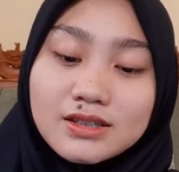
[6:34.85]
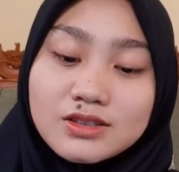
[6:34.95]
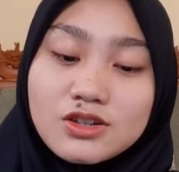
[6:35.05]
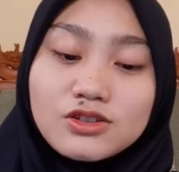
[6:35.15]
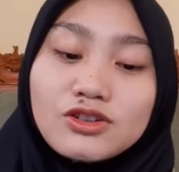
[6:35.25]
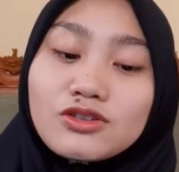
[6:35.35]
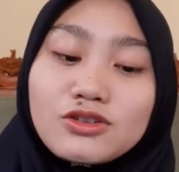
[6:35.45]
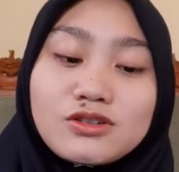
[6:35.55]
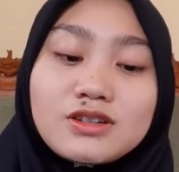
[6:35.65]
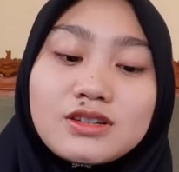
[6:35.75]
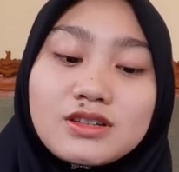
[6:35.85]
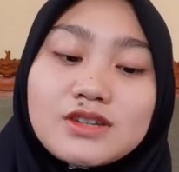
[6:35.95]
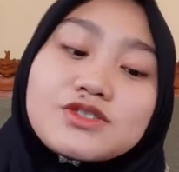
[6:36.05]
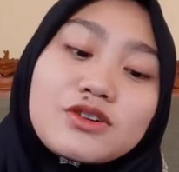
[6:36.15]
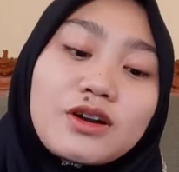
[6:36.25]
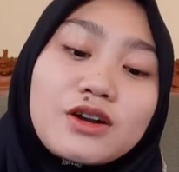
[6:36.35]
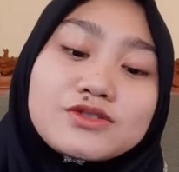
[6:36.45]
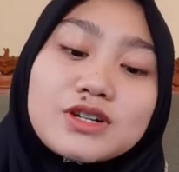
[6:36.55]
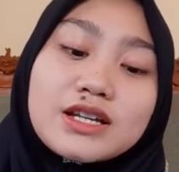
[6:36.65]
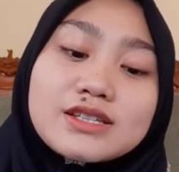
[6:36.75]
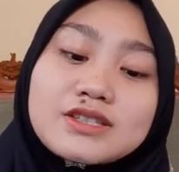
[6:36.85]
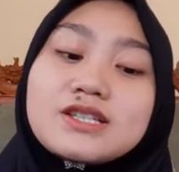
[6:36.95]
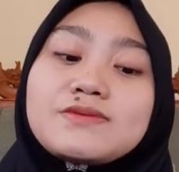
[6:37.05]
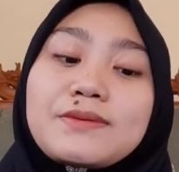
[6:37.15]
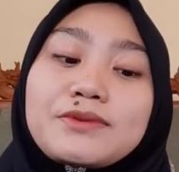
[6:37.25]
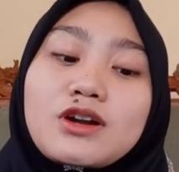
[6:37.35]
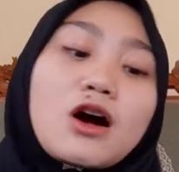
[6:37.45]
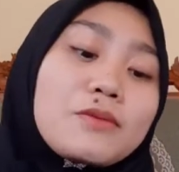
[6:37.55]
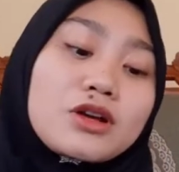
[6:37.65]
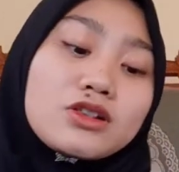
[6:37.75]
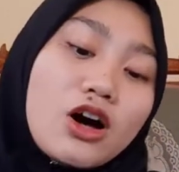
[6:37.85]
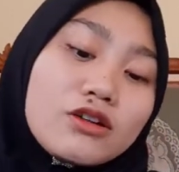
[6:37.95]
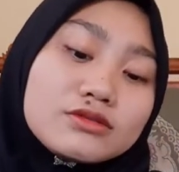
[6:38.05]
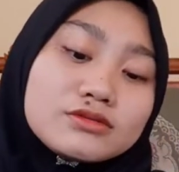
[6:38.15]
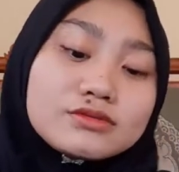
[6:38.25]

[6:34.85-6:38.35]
Is your Australian Studies paper coming along?